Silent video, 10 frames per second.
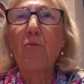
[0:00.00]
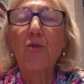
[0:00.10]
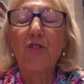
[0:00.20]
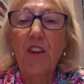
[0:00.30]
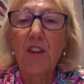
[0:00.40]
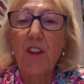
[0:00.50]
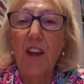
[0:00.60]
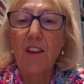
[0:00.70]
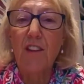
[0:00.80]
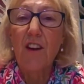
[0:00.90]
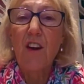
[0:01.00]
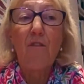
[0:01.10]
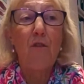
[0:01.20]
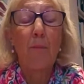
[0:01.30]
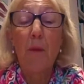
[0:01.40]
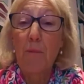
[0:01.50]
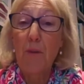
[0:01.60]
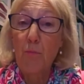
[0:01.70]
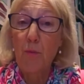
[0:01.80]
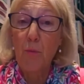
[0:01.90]
will see things from the
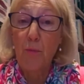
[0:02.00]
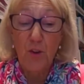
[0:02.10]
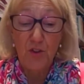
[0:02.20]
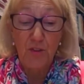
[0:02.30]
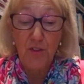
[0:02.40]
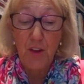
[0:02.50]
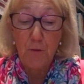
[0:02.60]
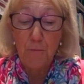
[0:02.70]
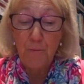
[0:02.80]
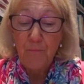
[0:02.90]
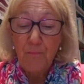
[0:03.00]
pupil point of view.